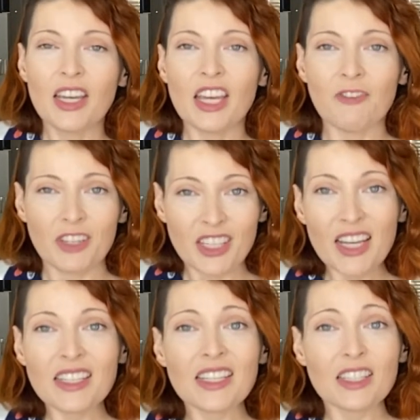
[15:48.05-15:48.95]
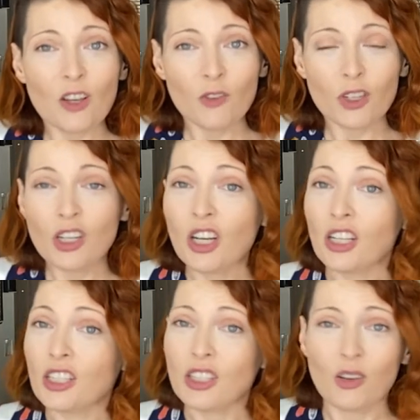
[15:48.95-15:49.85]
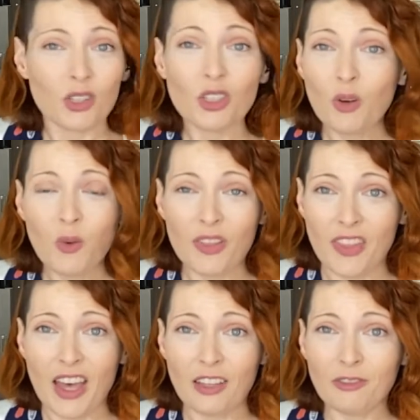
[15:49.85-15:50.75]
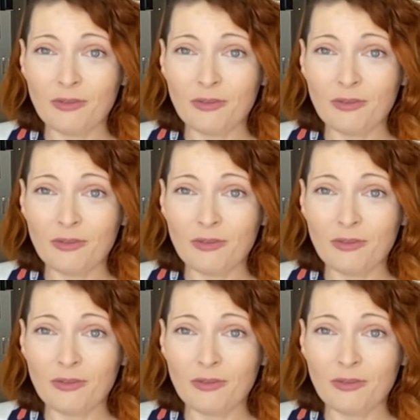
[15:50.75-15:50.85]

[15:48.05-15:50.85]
If it does, it's overcooked, so you don't want that.